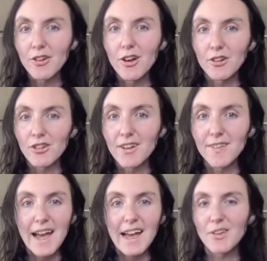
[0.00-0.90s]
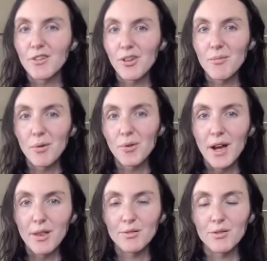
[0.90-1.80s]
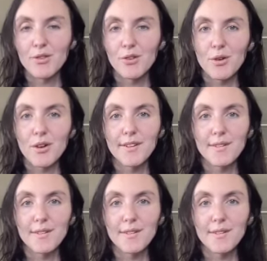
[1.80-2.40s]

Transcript: cultures at usually most health food stores.